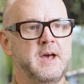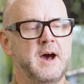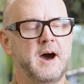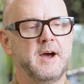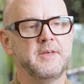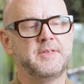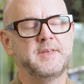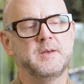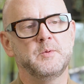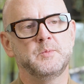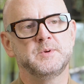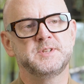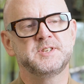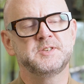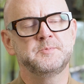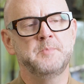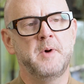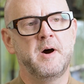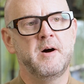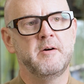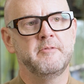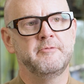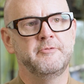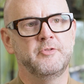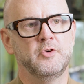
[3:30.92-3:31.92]
I think with
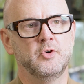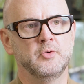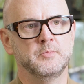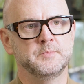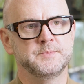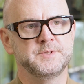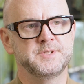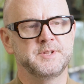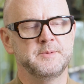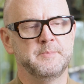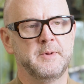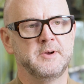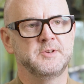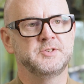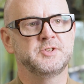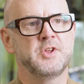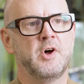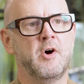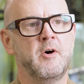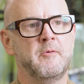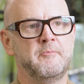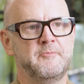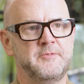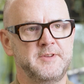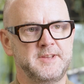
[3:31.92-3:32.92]
Smart Forms, the most
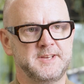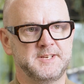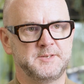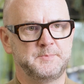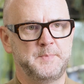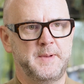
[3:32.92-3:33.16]
obvious